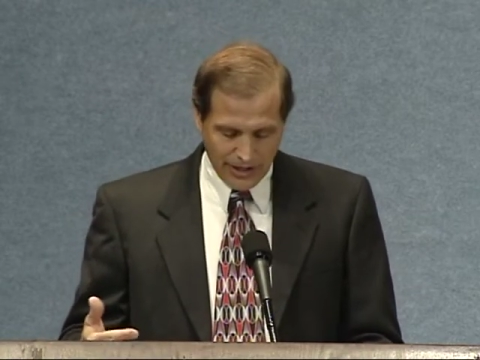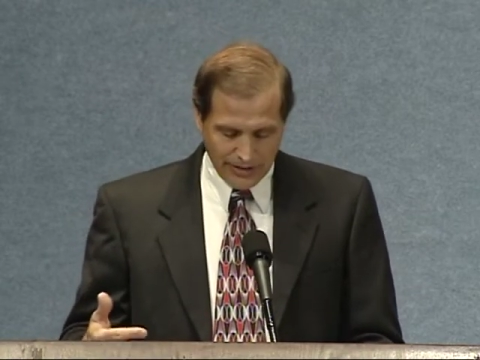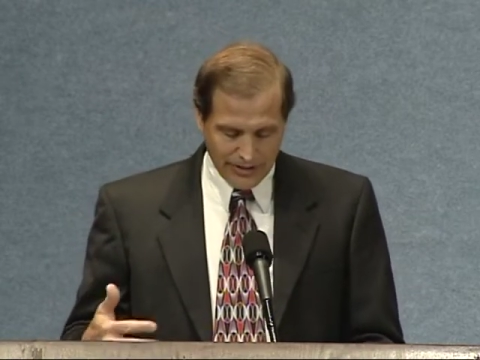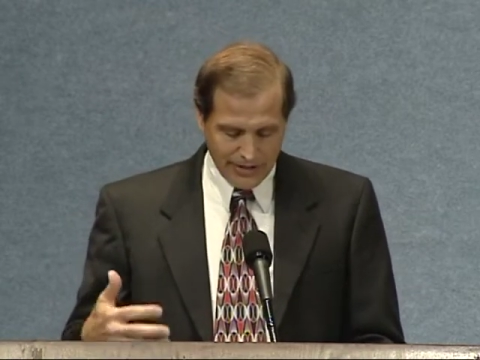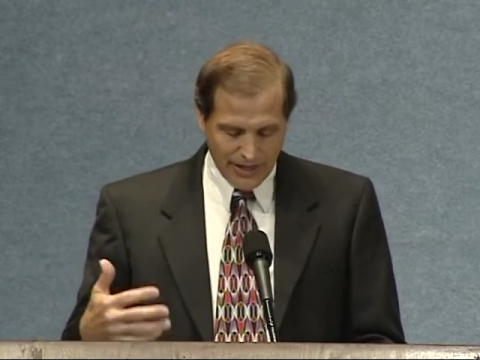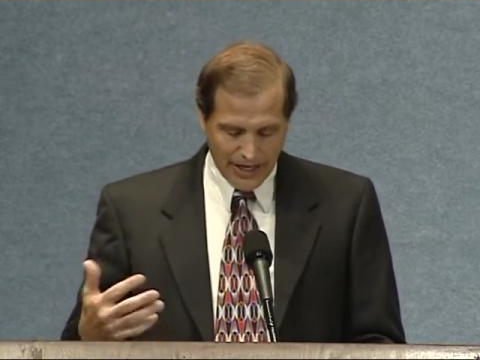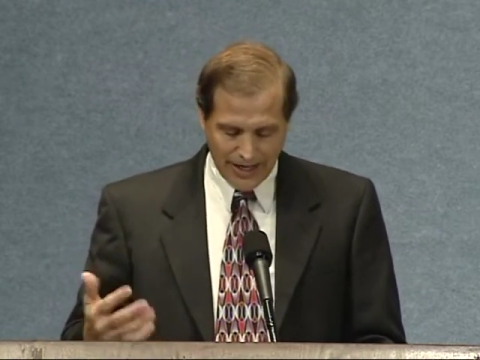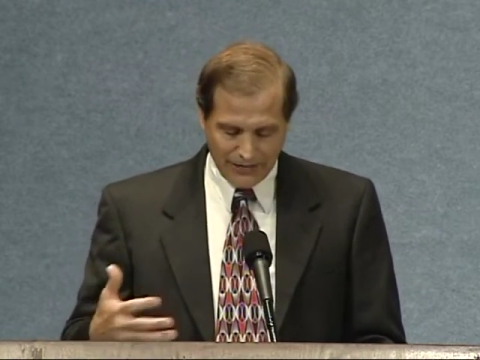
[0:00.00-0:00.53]

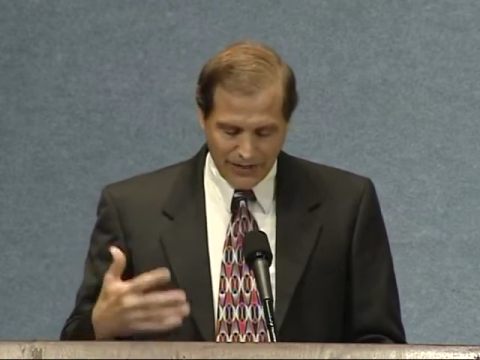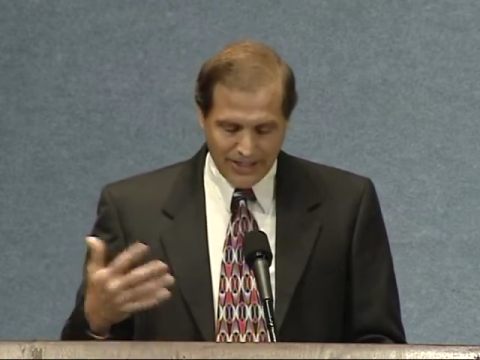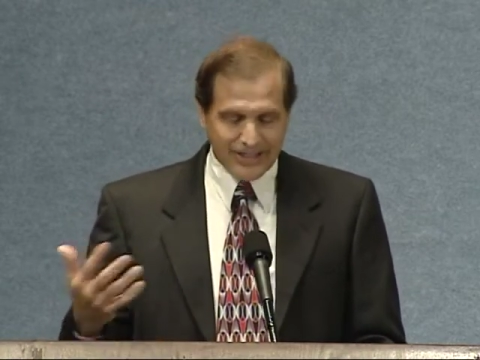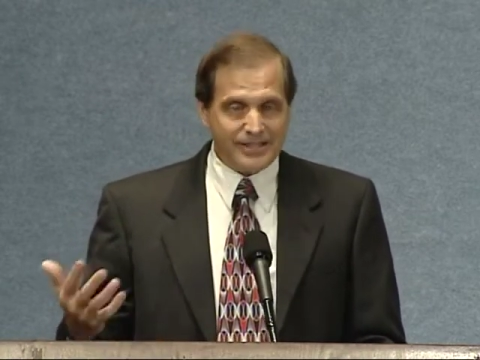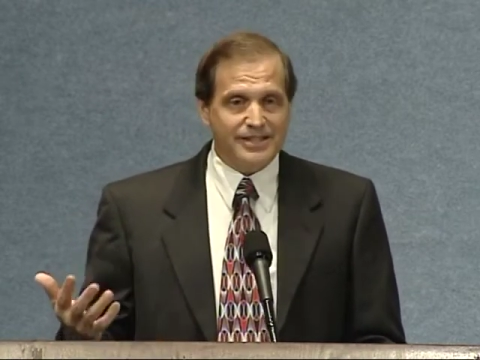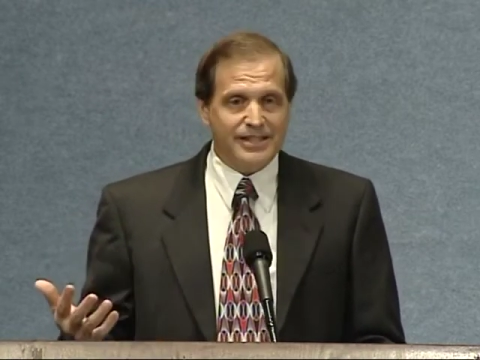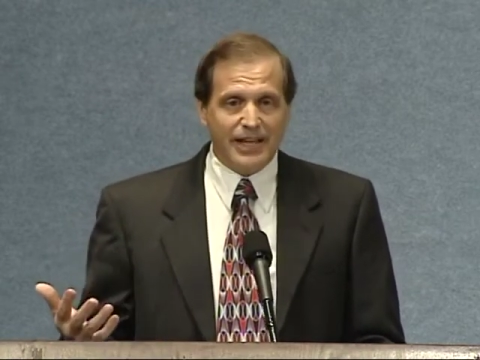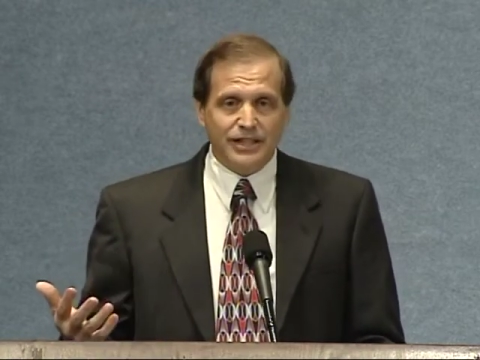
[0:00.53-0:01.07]
did not have any
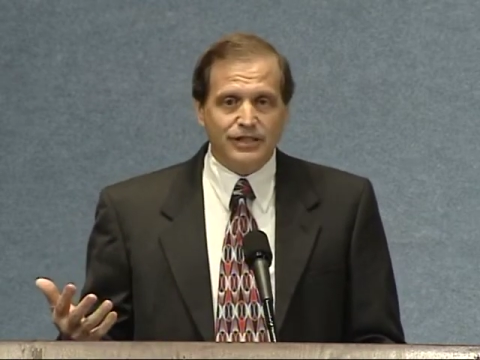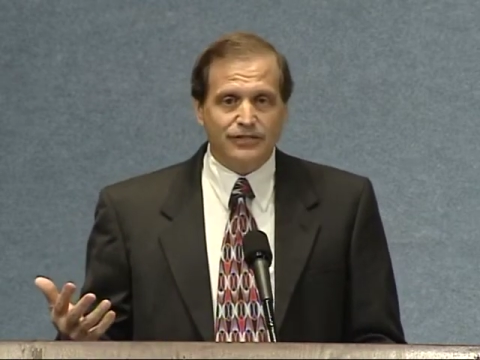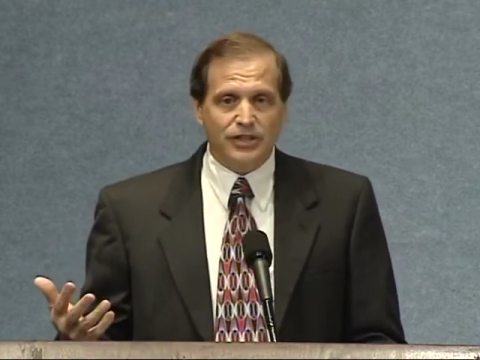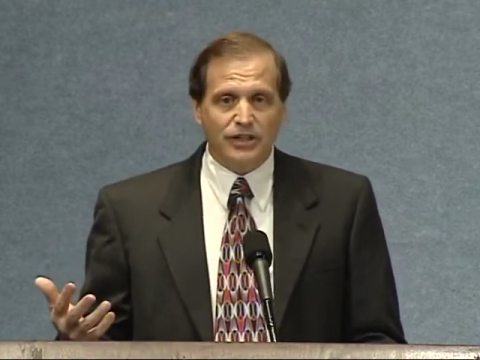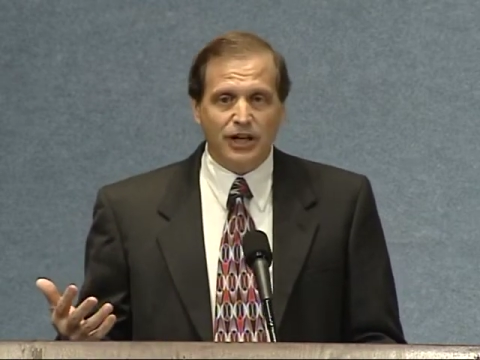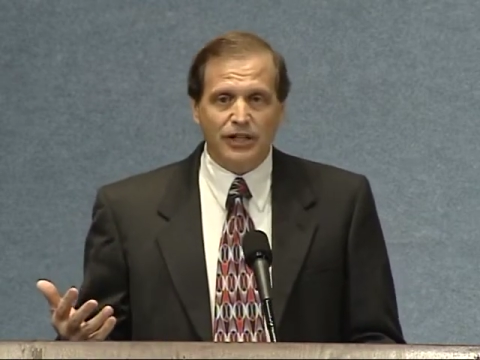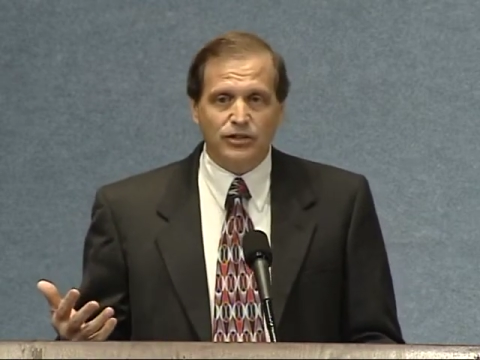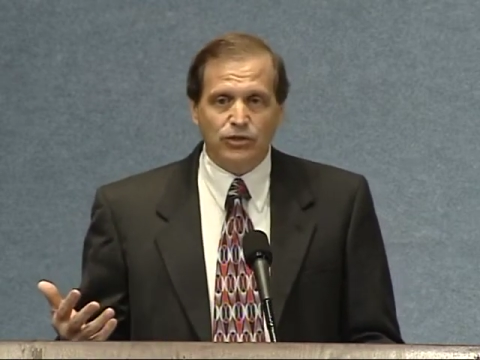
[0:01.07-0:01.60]
incentive
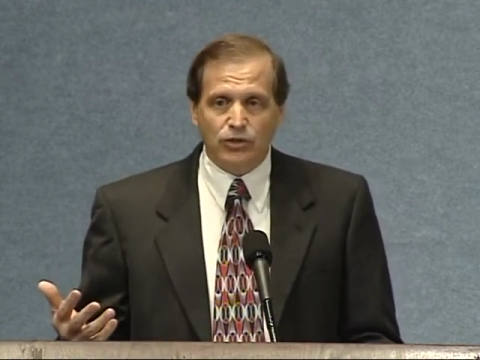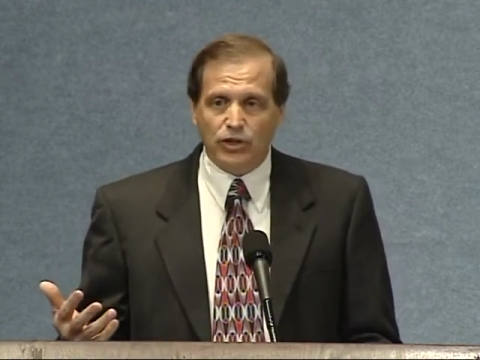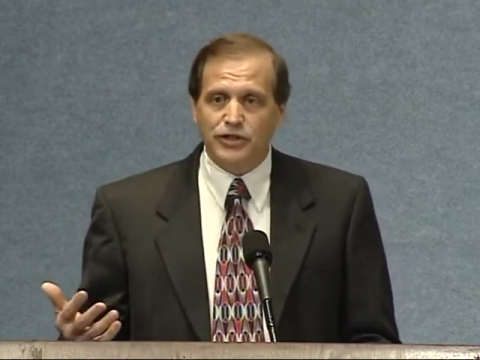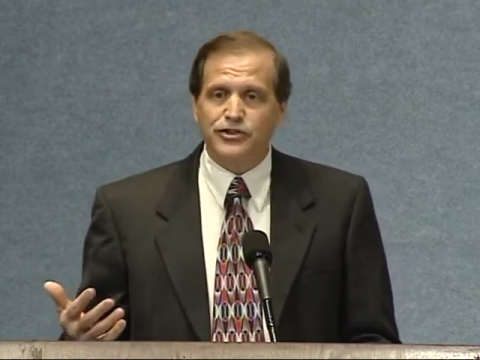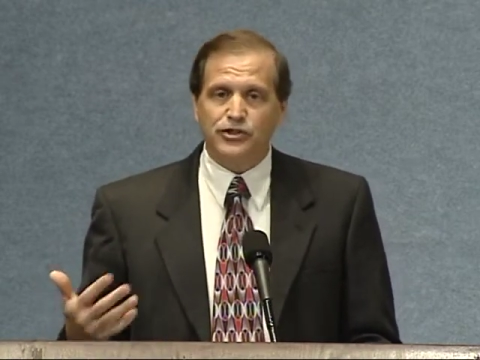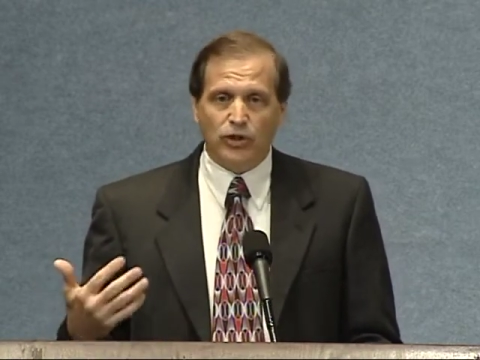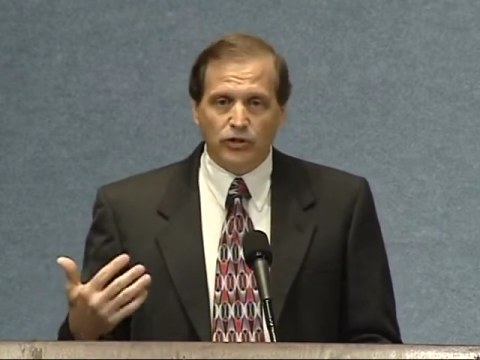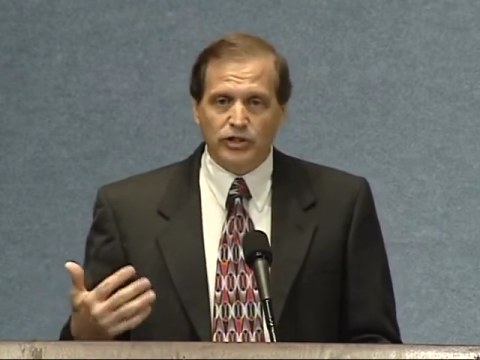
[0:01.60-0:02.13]
to cut
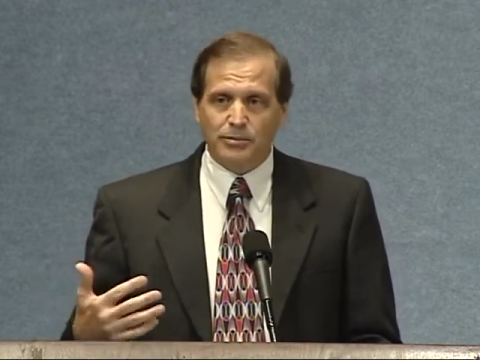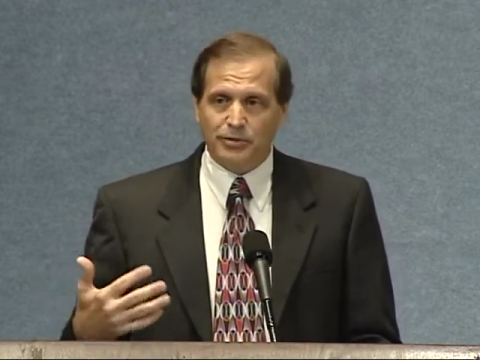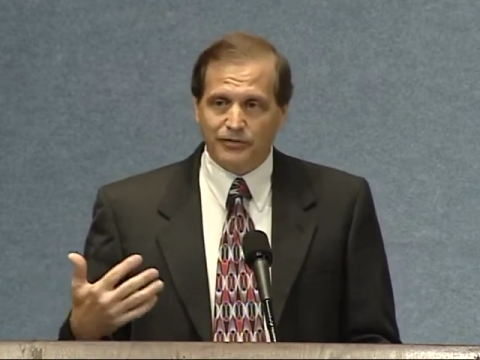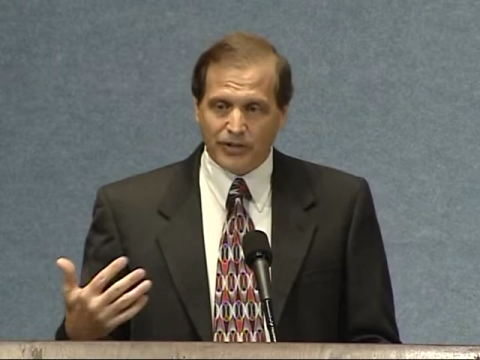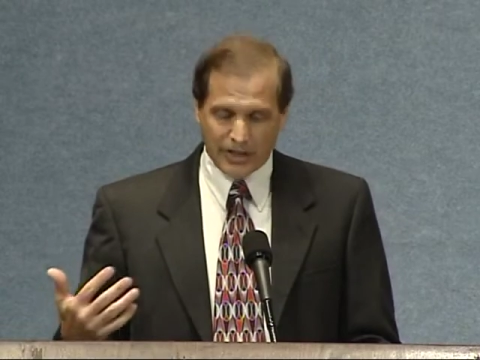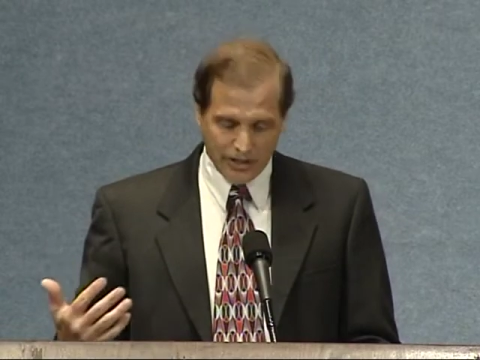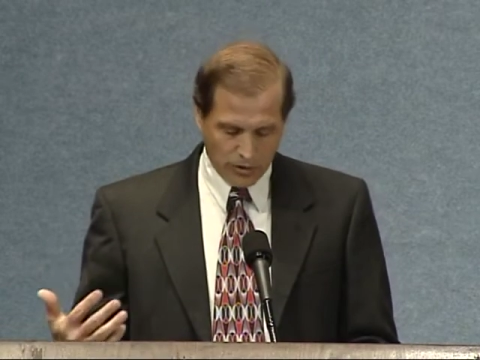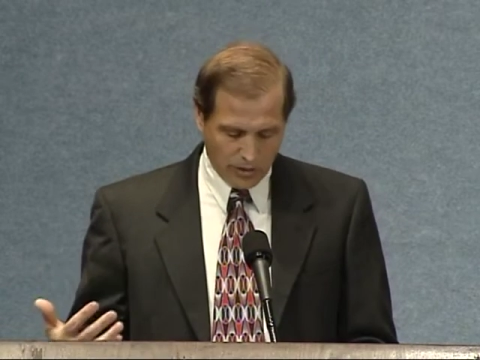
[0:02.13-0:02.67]
costs, only
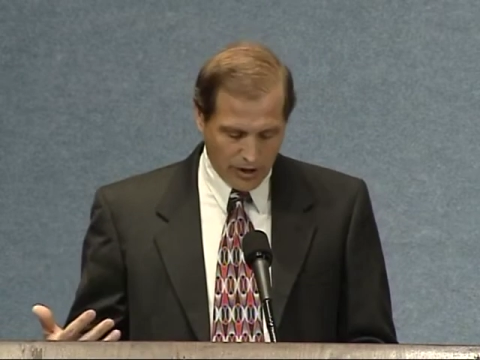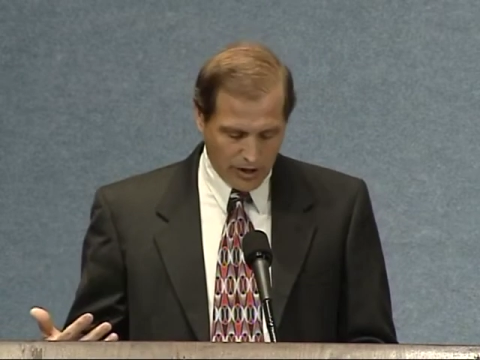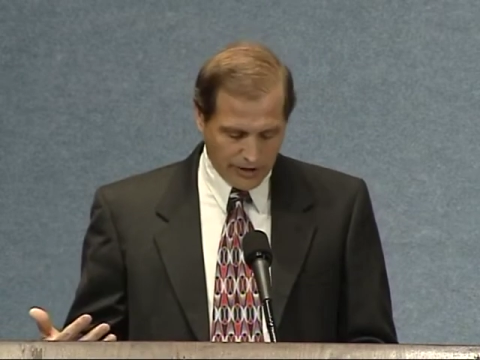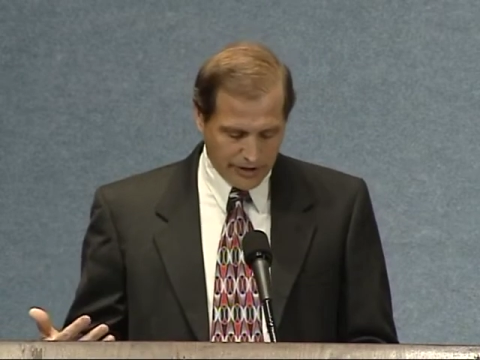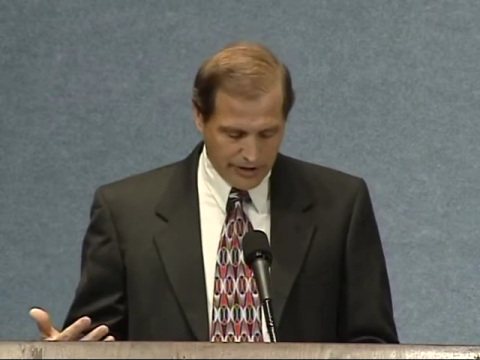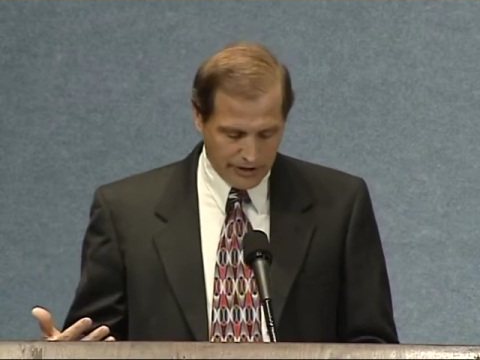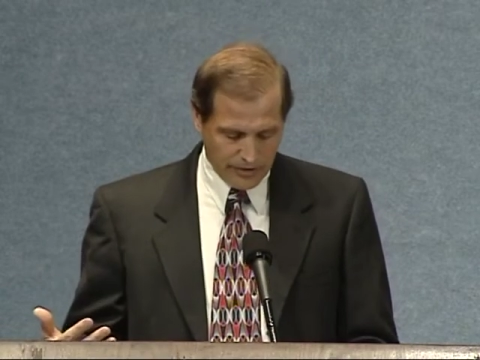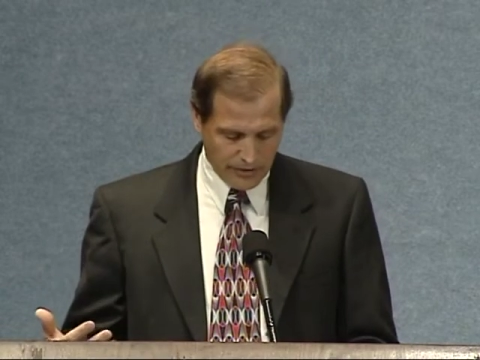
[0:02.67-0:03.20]
provide
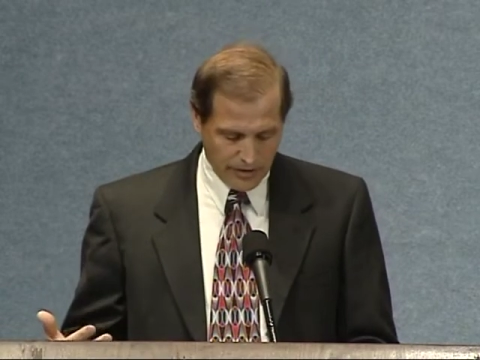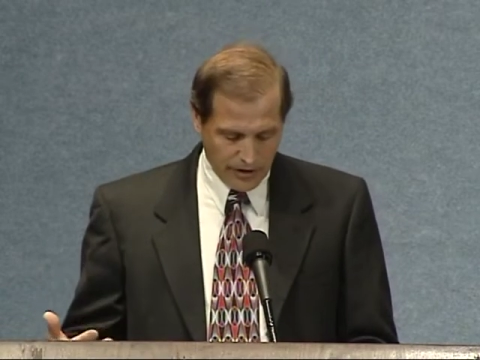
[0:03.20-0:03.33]
quality.